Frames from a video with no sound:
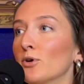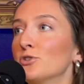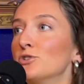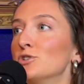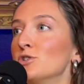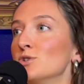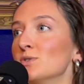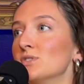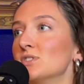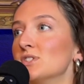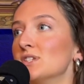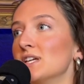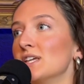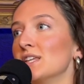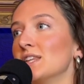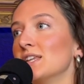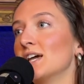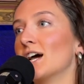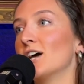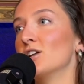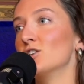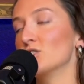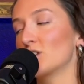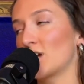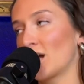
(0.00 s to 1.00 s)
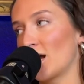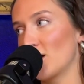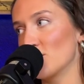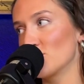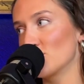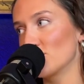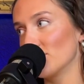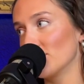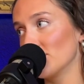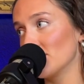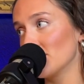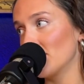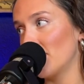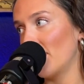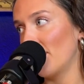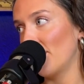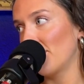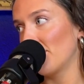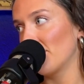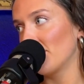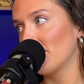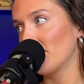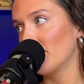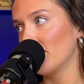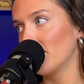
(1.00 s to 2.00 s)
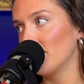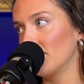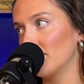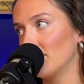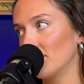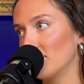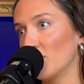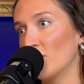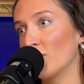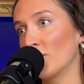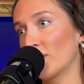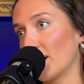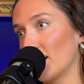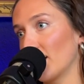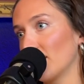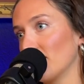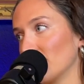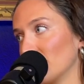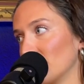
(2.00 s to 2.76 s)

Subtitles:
to see the educational stuff, okay.